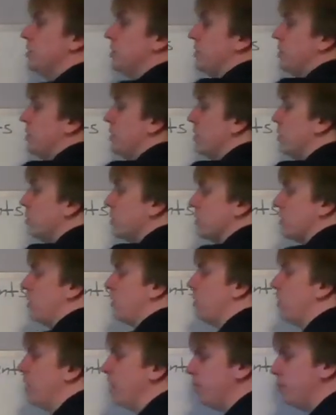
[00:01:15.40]
2 is
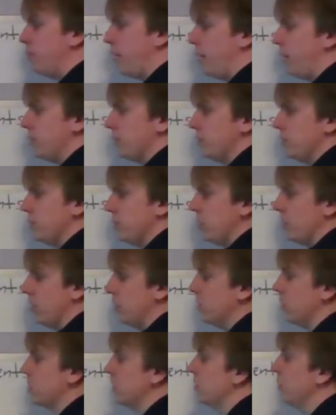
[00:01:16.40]
already a power of 2, I
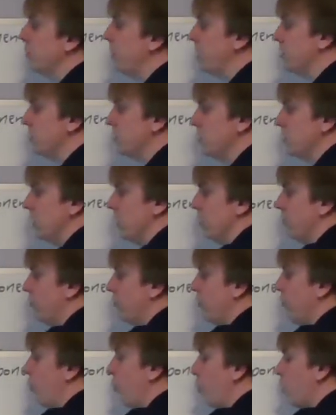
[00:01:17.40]
don't need to mess with it.
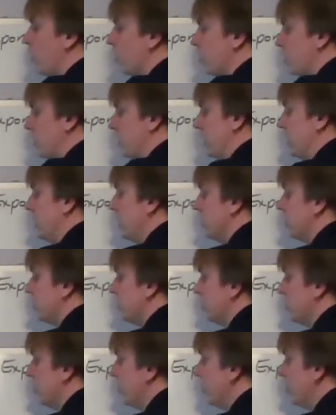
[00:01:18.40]
4 is
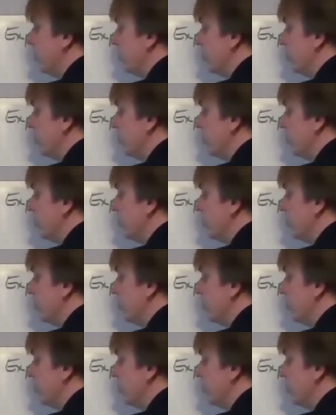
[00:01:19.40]
2